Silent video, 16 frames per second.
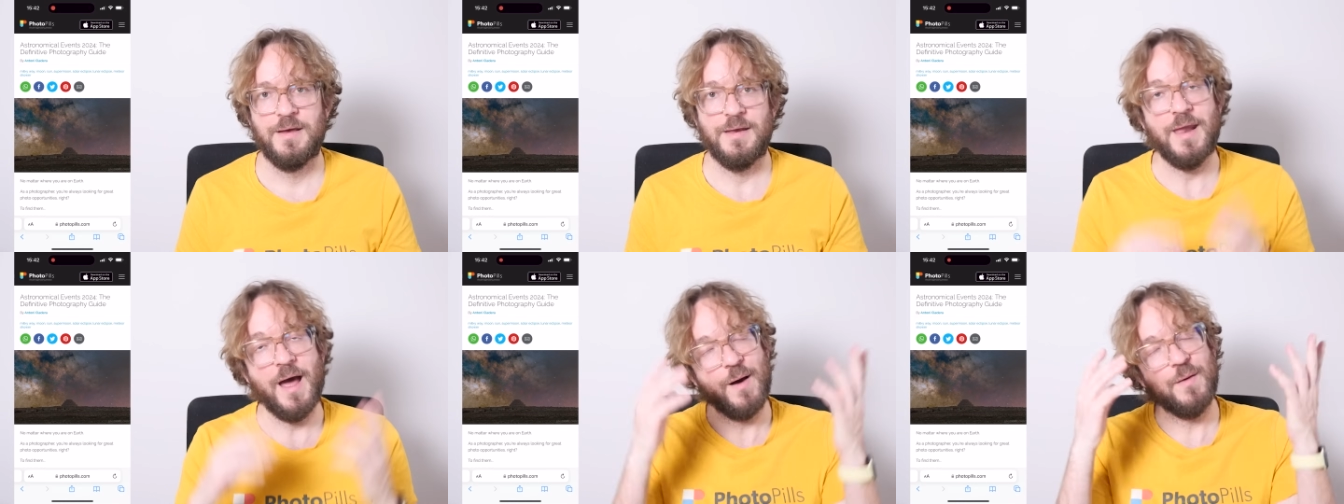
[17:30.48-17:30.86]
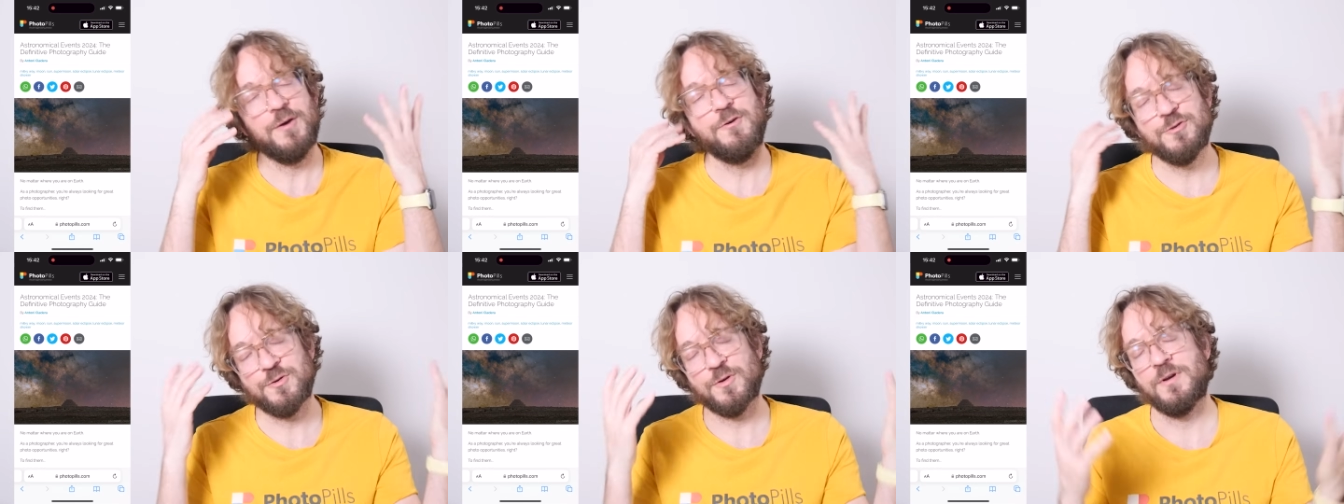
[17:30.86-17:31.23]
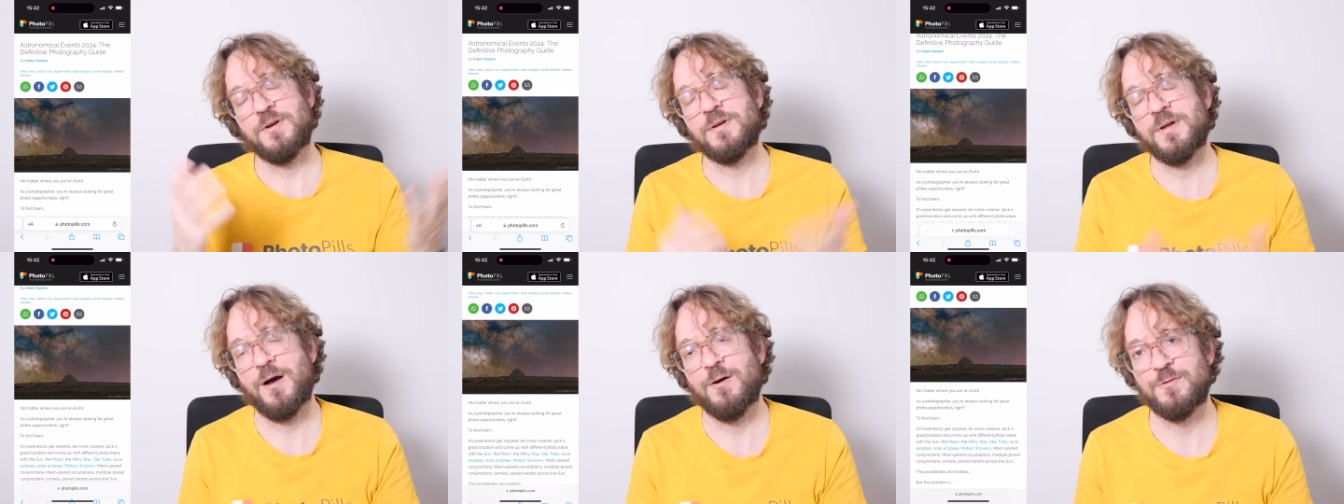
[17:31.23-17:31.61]
And now, if you wish to
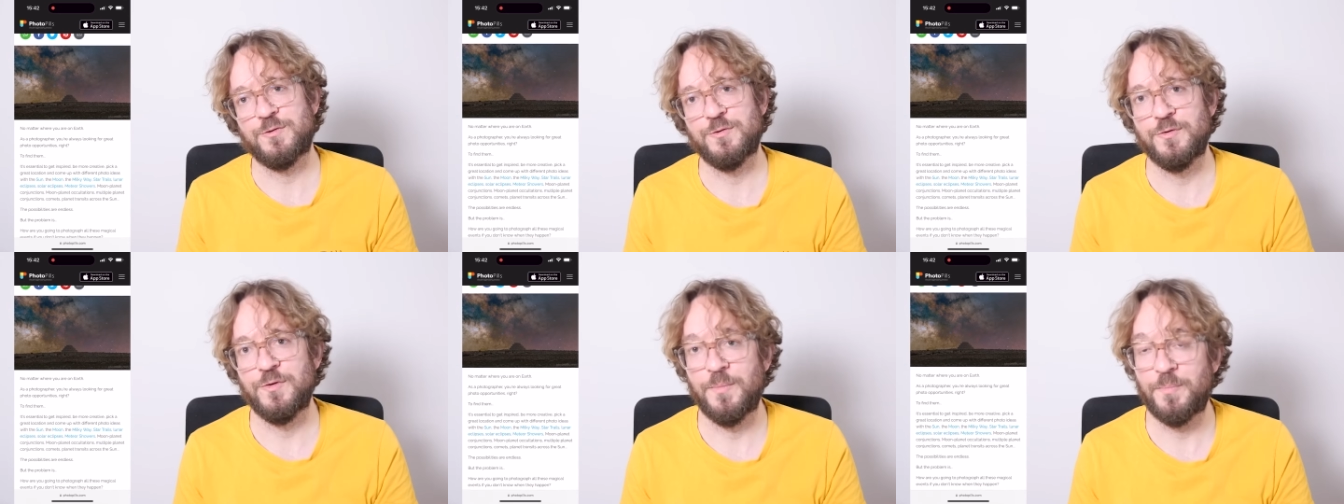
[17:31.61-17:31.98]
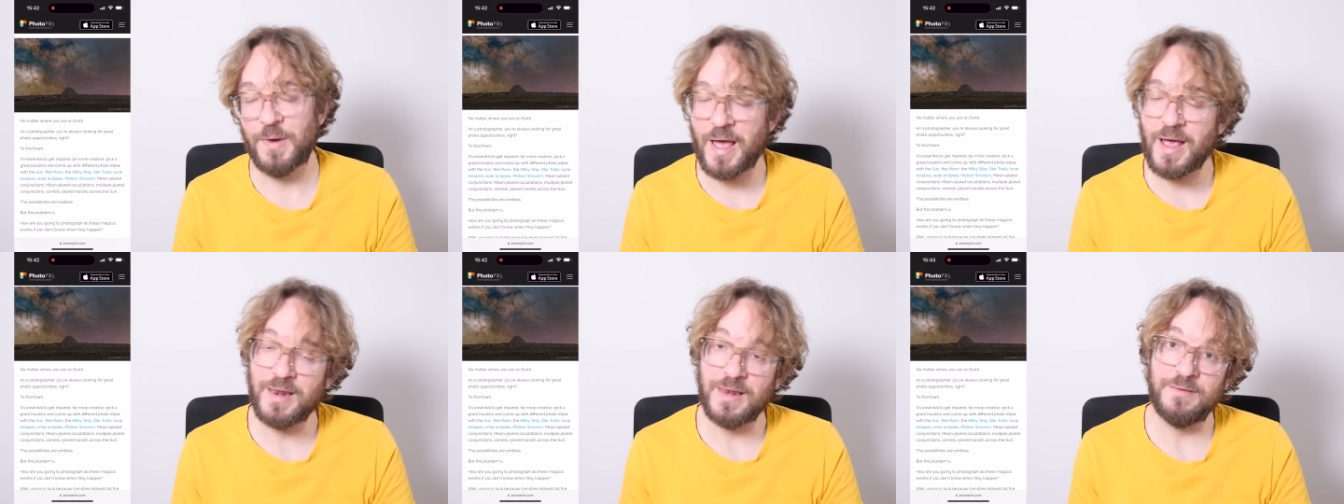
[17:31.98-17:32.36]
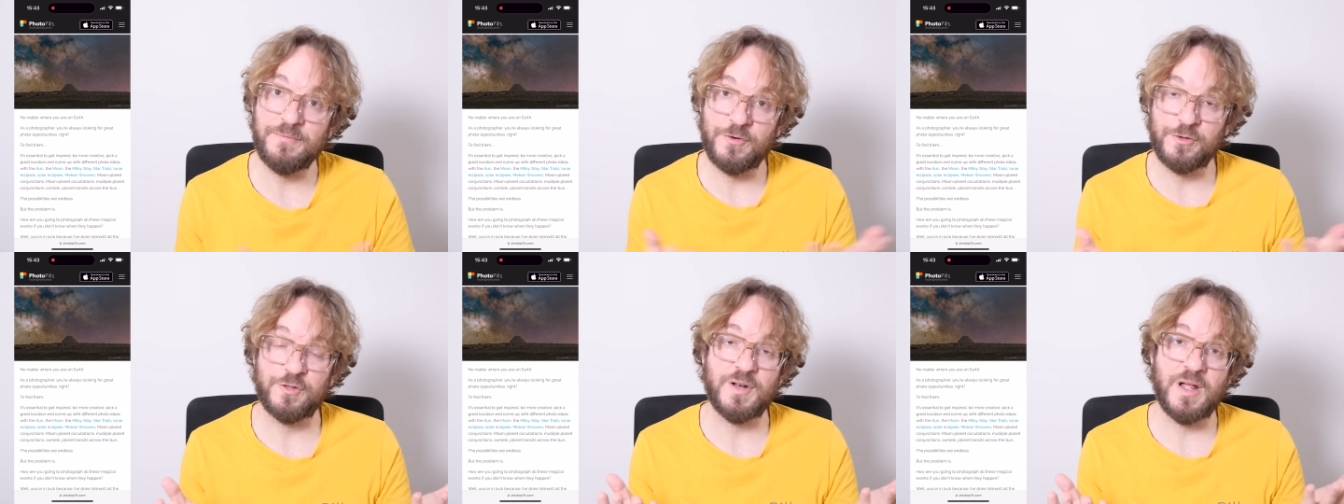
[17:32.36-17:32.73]
learn how to plan
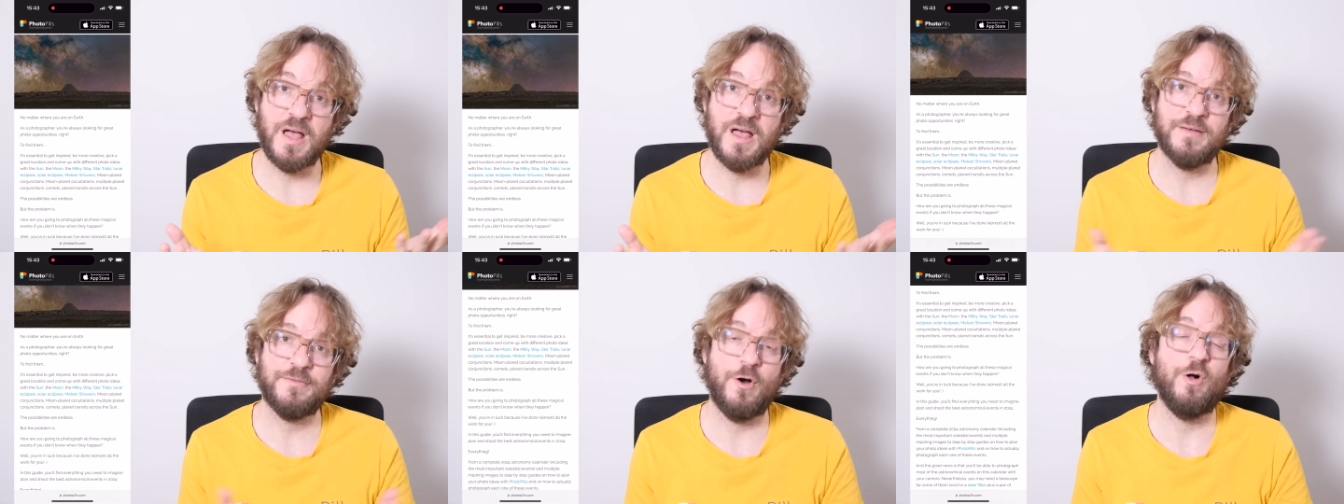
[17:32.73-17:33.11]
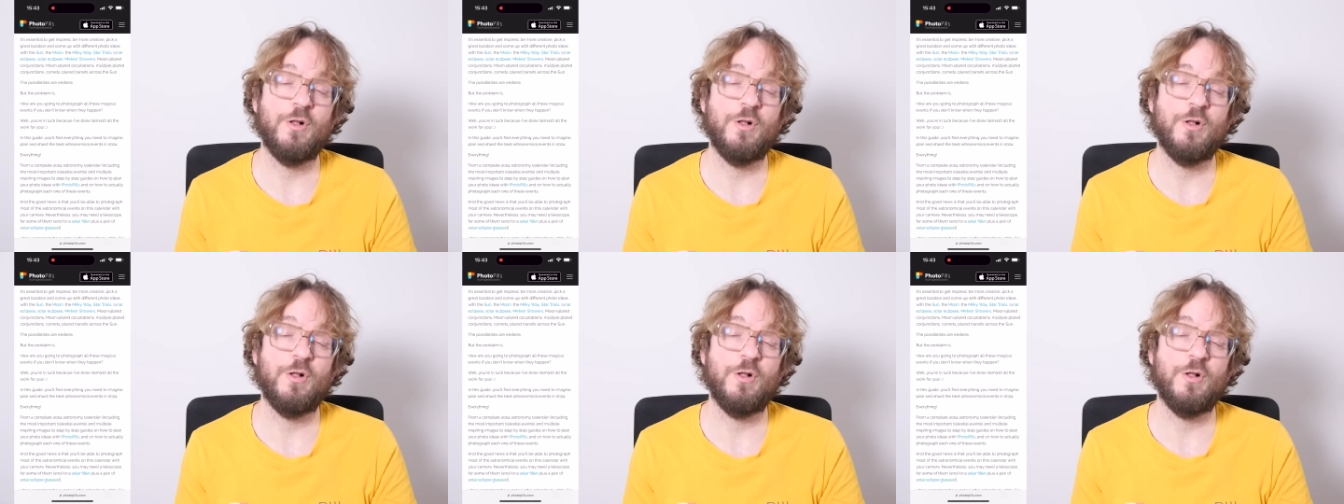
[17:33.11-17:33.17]
and photograph